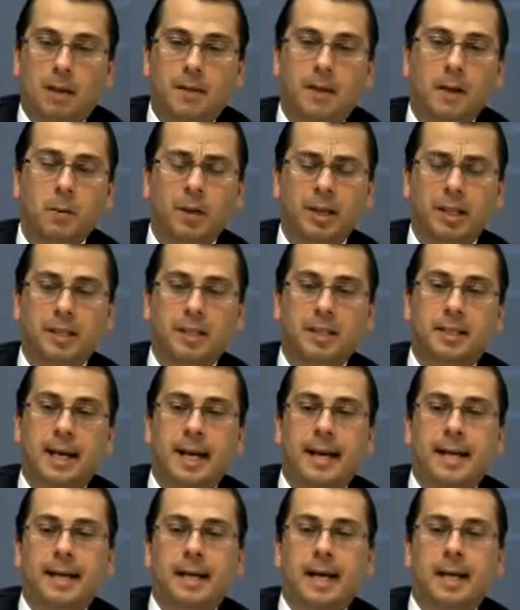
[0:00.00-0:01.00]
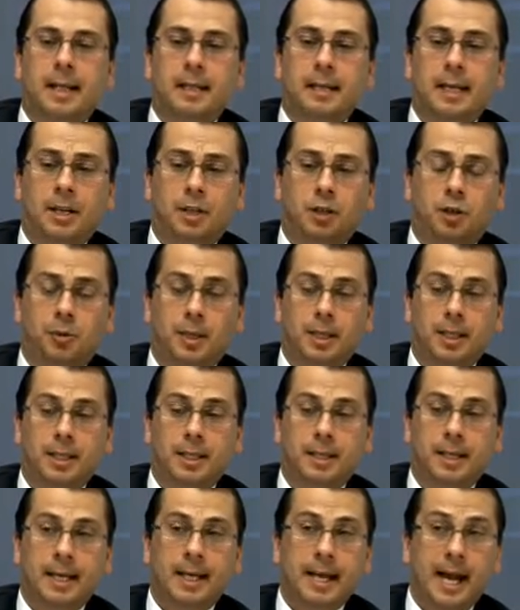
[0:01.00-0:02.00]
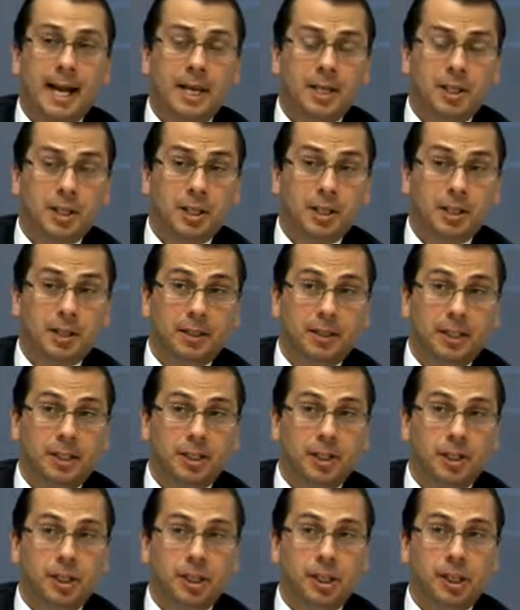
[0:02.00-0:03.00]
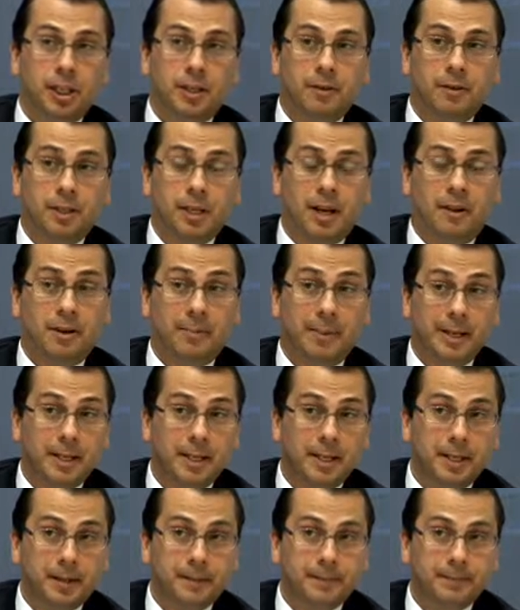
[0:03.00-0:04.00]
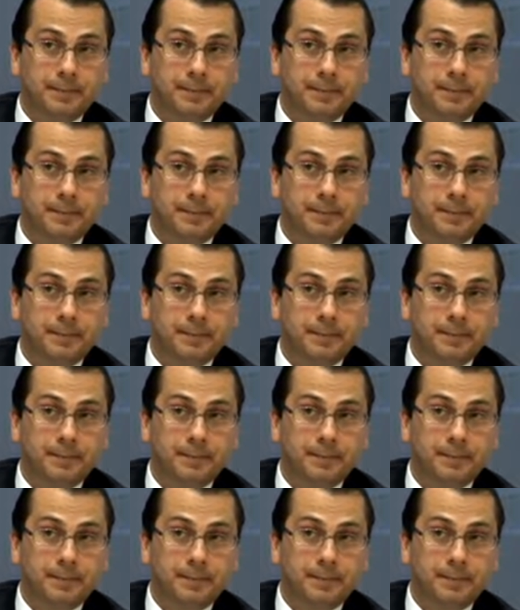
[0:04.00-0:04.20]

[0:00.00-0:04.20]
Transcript: I think one of the standout countries in Asia this year is going to be India.